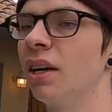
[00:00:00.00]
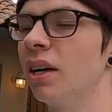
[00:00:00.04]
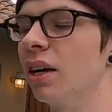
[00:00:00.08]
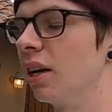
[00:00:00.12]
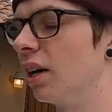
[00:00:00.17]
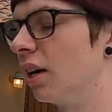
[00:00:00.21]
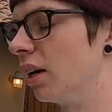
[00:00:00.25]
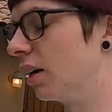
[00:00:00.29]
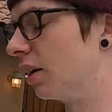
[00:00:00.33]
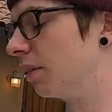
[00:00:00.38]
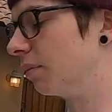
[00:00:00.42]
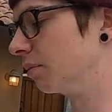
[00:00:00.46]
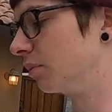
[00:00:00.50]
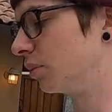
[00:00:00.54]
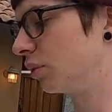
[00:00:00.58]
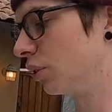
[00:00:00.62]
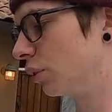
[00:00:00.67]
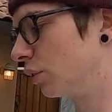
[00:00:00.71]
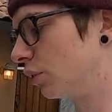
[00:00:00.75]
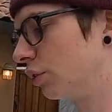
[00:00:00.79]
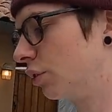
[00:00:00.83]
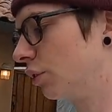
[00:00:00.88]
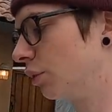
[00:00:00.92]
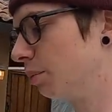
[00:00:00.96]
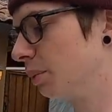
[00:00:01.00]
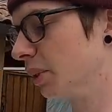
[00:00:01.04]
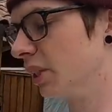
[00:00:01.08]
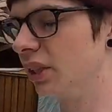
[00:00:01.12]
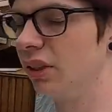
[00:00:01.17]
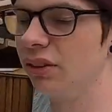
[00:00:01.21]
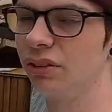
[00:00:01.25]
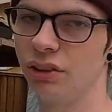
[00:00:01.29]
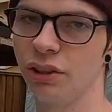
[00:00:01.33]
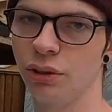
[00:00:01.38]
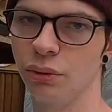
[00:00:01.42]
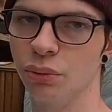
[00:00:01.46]
So it's super
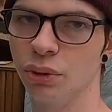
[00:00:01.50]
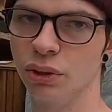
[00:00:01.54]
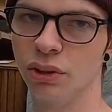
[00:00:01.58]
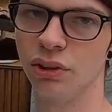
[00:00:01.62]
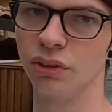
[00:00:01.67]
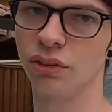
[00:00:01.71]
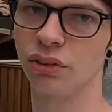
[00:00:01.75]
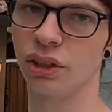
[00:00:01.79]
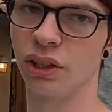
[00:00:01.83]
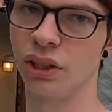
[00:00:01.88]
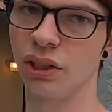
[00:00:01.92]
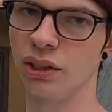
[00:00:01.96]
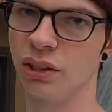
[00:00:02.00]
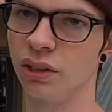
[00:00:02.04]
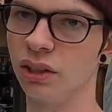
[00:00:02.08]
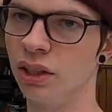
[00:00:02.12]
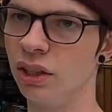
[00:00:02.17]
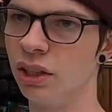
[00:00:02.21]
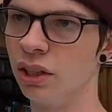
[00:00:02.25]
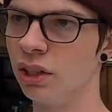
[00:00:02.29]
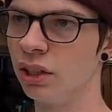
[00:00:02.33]
easy. We're just gonna